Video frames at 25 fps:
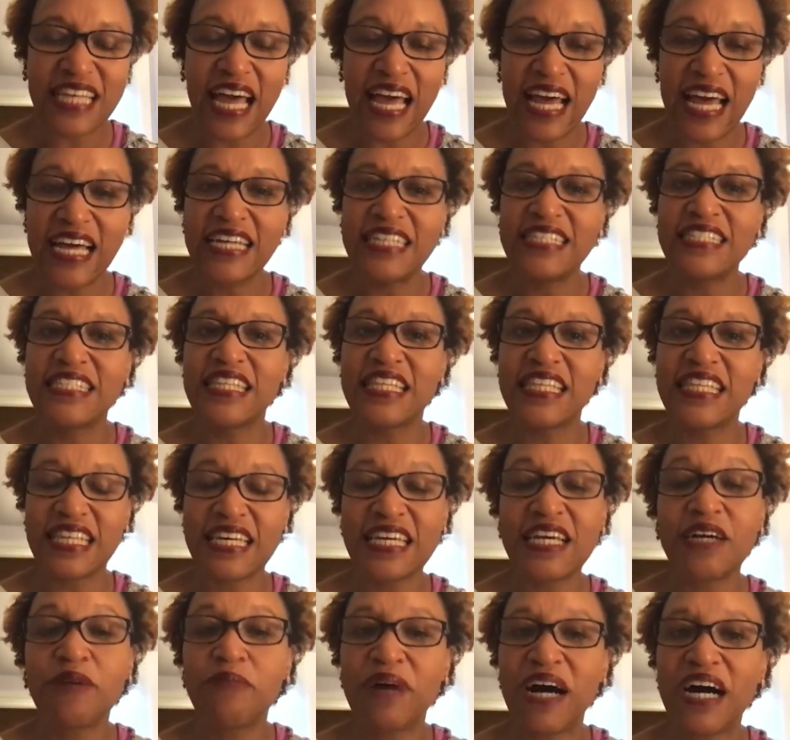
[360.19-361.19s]
And the
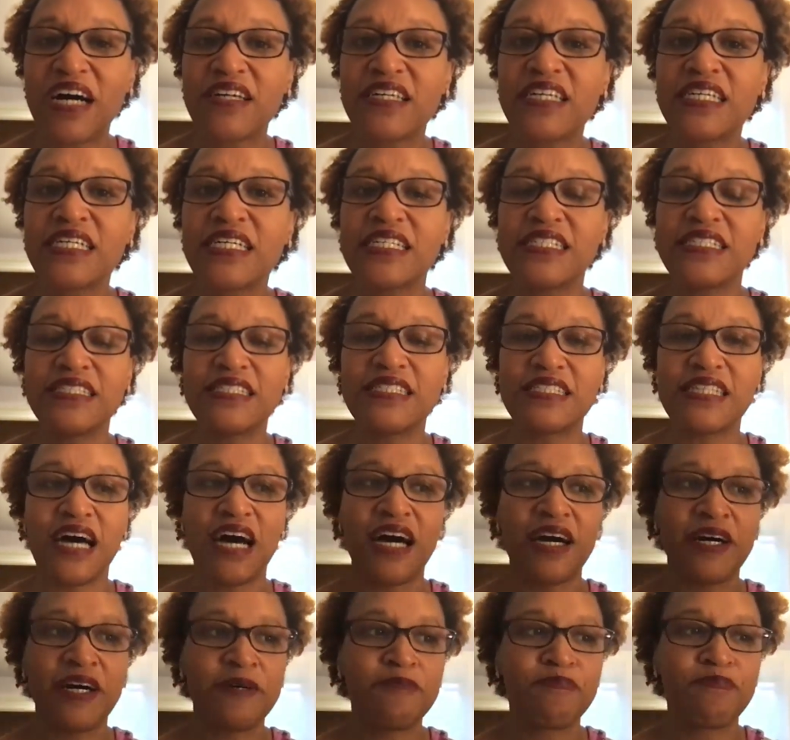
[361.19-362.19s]
thing about it is,
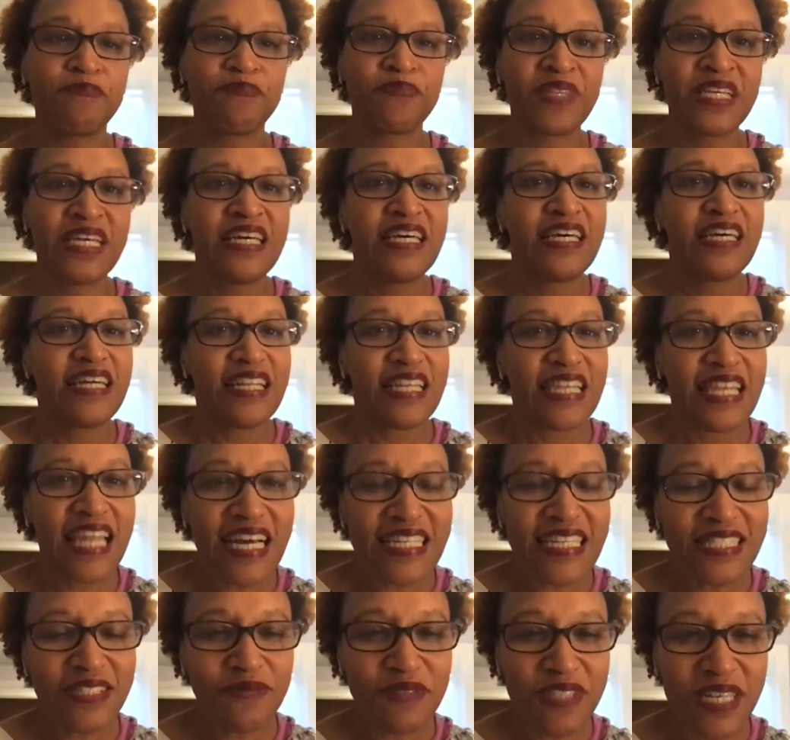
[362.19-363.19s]

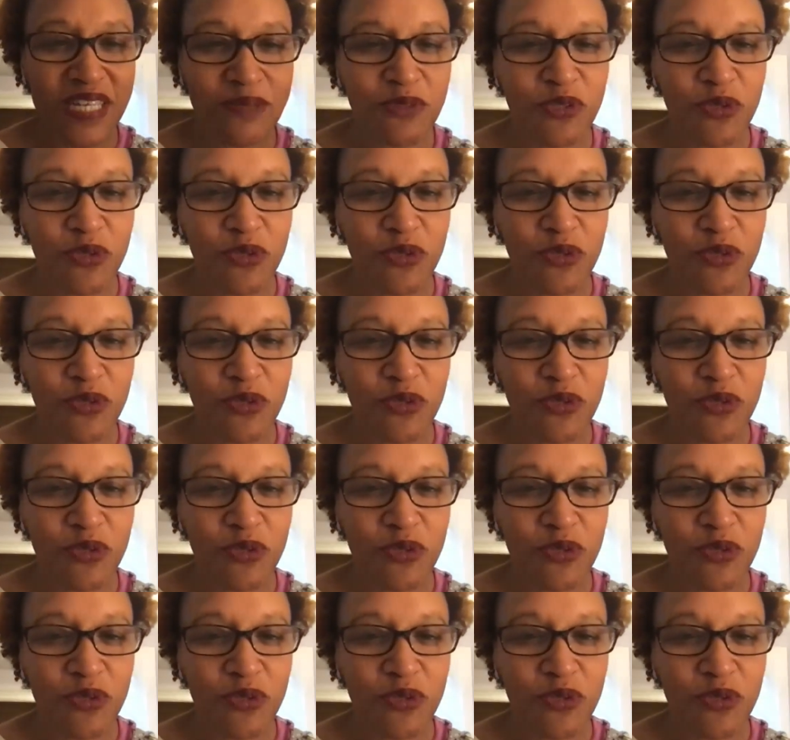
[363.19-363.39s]
lots of times